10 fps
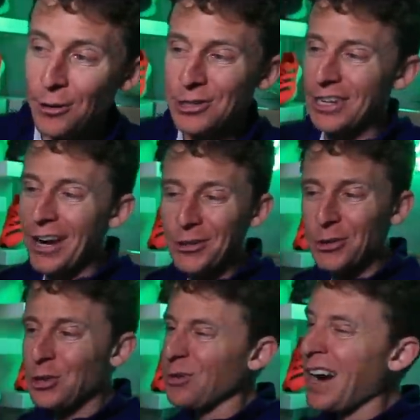
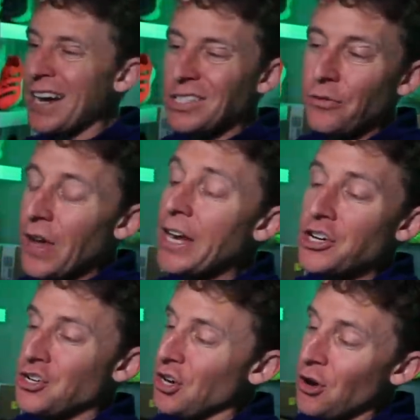Skechers Horizon
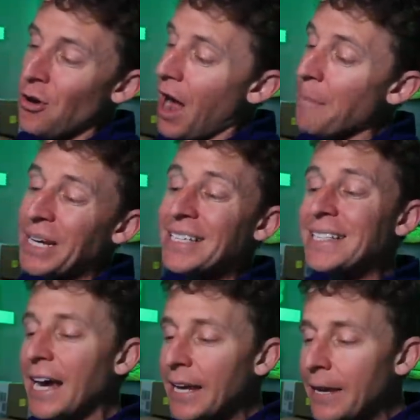Vanish 2. I'm
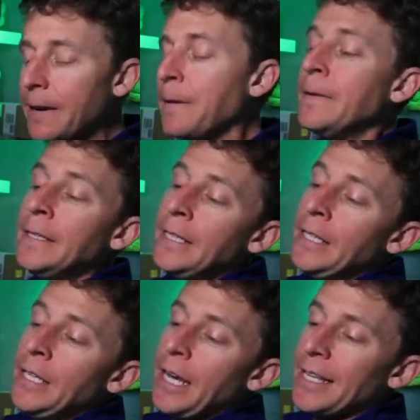excited.
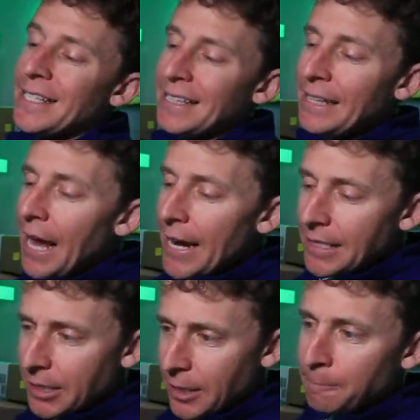It's
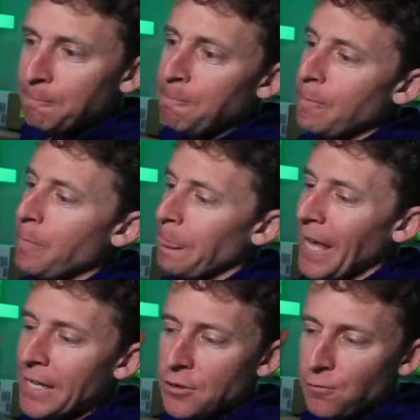light.
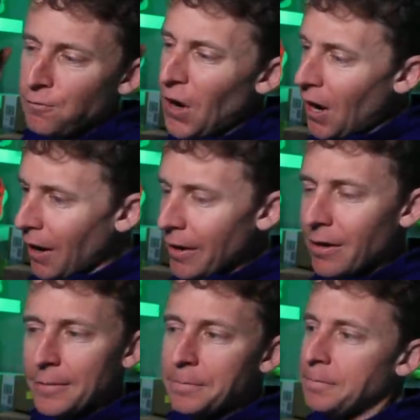It's fun.